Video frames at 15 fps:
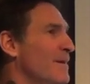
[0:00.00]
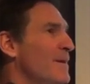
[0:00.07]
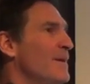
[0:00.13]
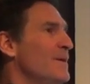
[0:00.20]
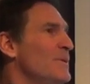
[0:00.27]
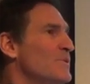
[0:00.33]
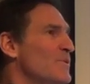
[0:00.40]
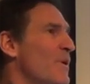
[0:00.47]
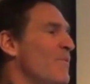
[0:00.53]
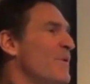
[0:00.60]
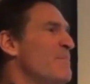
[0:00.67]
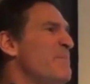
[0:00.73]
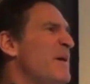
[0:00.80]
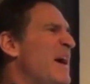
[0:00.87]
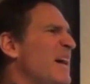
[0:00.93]
Mm. So I
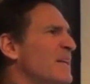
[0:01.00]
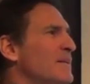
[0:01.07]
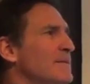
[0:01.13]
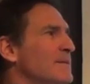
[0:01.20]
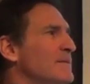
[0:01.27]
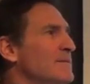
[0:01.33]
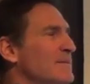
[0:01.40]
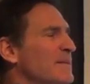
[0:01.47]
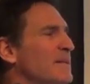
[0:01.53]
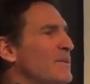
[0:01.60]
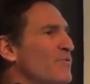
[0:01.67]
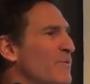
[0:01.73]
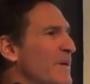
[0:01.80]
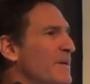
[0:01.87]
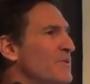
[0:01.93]
went back
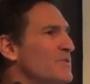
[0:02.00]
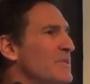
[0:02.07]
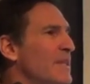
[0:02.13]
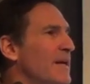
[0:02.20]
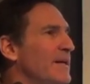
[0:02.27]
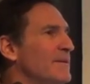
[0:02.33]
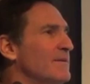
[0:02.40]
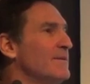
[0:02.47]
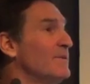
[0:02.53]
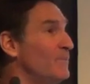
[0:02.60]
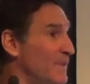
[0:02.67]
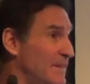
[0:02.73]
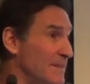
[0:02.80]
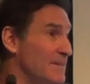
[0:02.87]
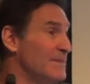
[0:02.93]
three years later
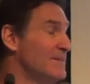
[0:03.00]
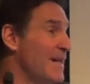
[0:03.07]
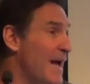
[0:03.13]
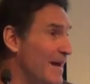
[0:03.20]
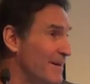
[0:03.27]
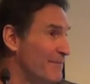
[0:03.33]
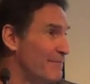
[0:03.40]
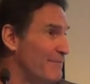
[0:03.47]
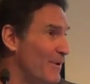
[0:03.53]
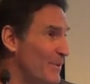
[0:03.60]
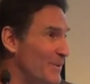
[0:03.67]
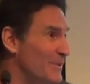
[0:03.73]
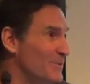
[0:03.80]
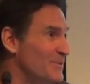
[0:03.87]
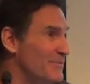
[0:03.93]
with a stack of
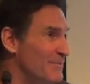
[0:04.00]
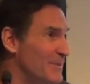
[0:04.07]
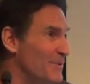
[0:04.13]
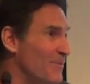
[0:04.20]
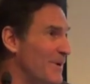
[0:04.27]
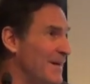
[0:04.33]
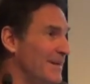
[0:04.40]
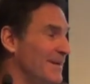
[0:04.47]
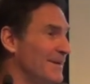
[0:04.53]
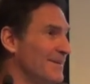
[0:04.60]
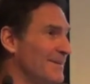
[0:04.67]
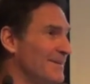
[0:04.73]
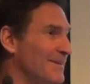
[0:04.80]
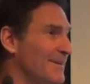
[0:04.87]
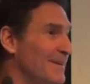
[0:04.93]
photos of their wedding.
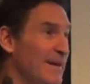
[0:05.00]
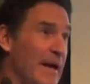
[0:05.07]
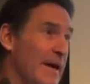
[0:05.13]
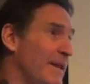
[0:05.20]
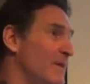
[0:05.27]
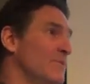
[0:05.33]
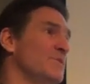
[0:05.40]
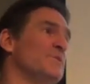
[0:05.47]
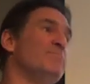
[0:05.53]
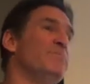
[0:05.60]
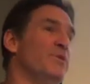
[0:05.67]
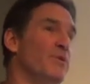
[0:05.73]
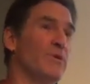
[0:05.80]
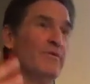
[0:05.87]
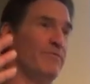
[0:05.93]
And it was
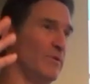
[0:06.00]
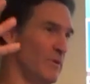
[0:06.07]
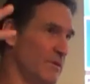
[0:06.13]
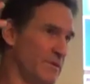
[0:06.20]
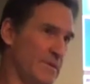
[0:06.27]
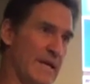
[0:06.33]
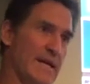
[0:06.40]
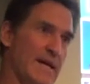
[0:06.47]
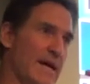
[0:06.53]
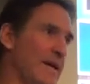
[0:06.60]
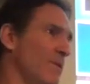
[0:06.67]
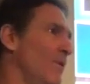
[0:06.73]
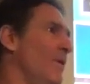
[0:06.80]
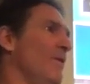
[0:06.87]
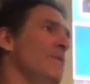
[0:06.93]
beautiful because they
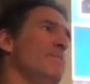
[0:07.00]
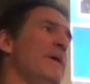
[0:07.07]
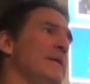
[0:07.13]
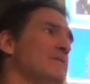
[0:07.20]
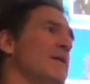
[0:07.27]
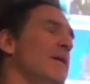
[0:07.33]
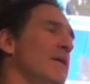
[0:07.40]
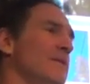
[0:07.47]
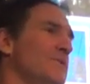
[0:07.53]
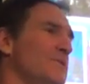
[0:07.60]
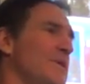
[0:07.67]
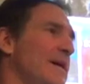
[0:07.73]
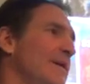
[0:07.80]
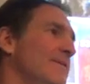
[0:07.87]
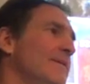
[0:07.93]
had all the best
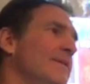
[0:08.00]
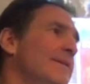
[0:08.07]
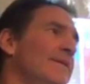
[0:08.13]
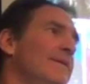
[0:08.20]
colors out.